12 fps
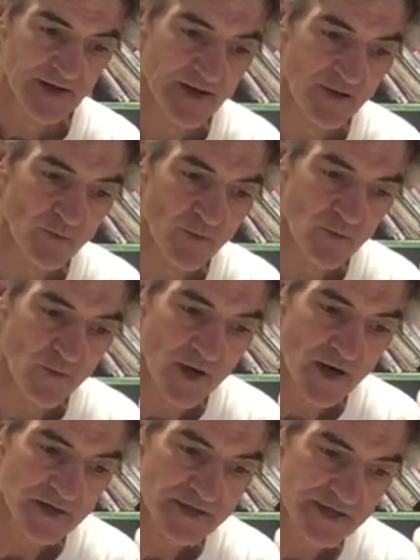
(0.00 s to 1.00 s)
Now
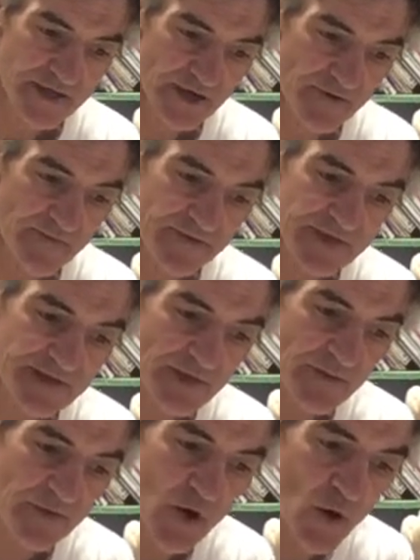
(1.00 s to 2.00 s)
watch carefully. This
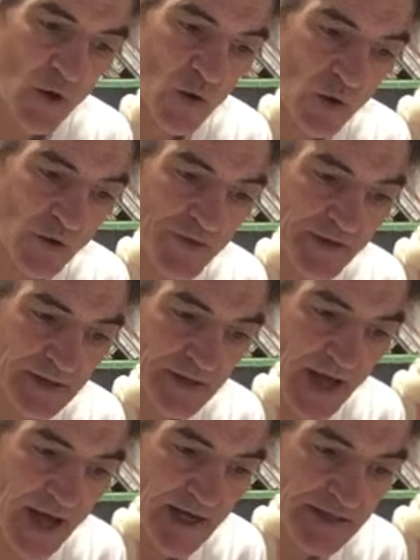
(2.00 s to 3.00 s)
time I'm going to hold the
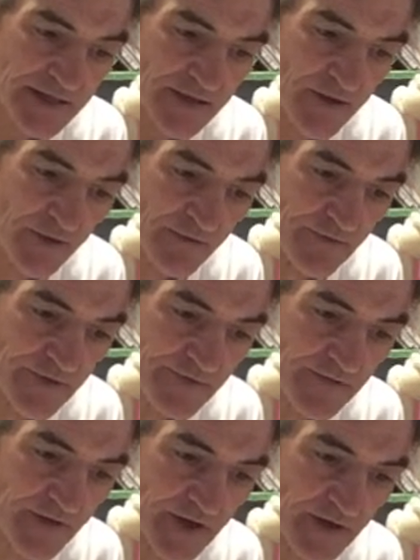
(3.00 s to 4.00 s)
glass over the
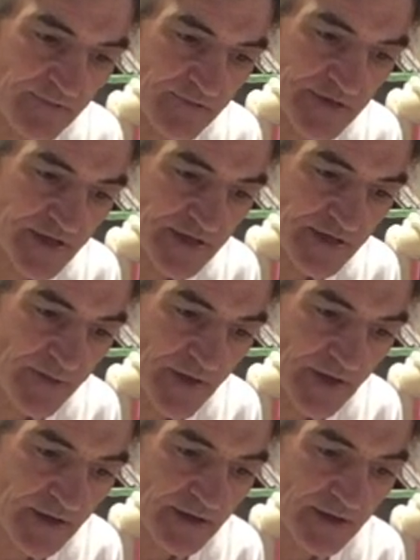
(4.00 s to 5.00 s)
flame for just a
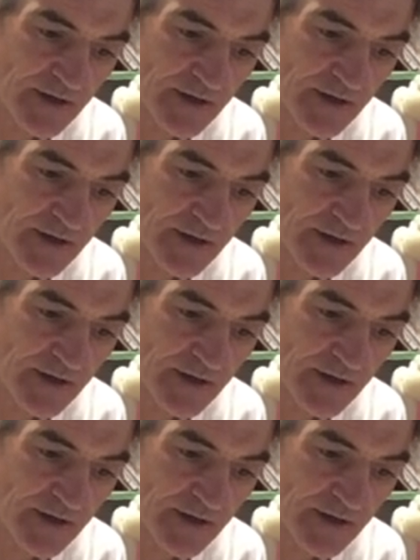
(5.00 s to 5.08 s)
minute.